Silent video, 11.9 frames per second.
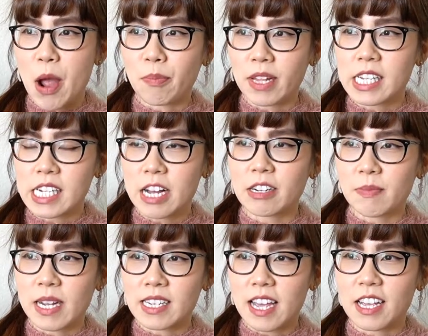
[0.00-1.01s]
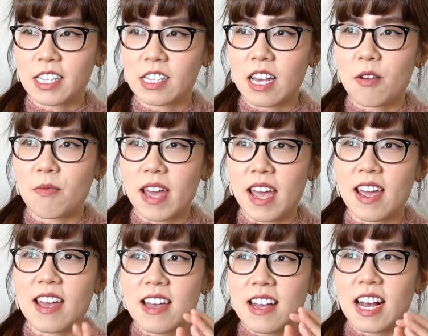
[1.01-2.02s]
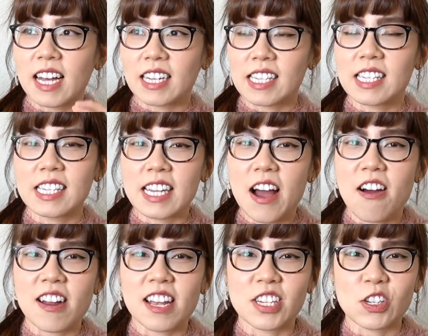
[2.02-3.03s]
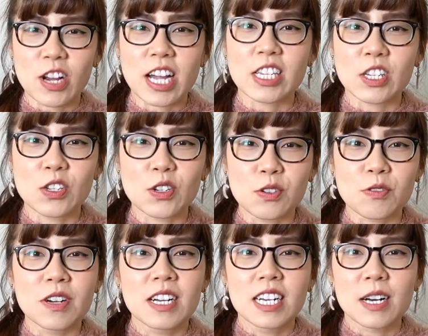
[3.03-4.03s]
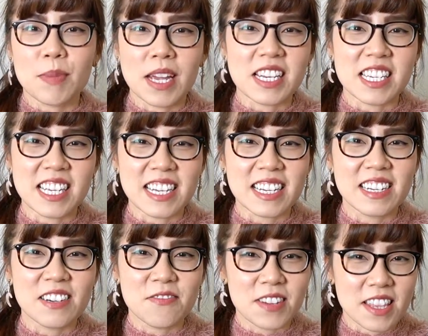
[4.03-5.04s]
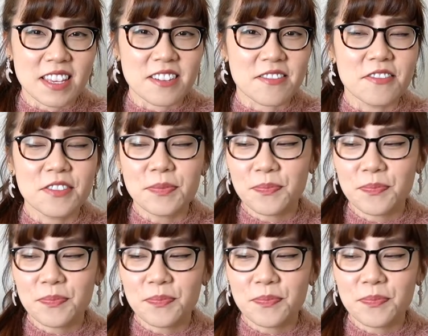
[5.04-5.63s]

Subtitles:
I planned it out in my day so that way I could sit down and try to do a painting with you.